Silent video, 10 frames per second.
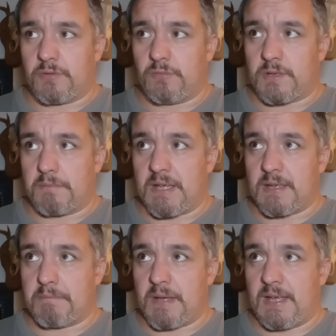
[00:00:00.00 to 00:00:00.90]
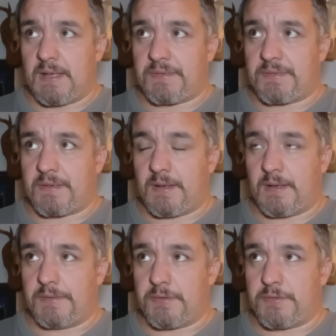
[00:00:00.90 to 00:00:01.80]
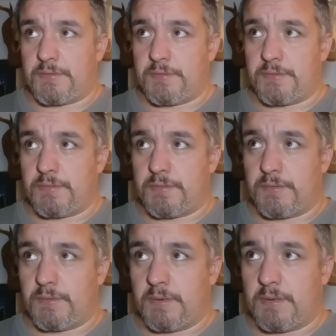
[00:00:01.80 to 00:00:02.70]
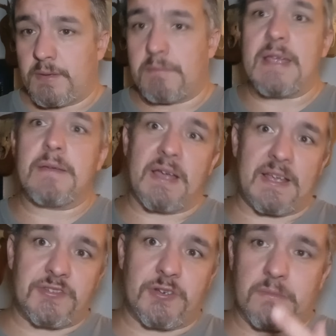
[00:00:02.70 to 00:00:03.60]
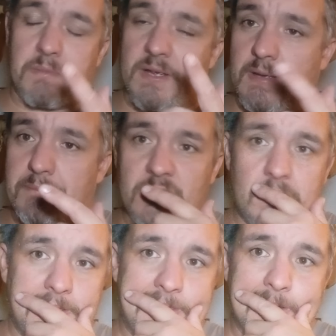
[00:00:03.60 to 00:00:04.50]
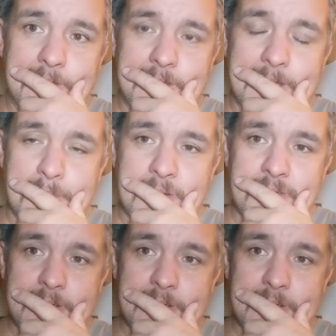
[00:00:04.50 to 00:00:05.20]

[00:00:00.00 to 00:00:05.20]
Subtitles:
Mega Bass, the Mega Bass jerkbait. I'm trying to think the name of it.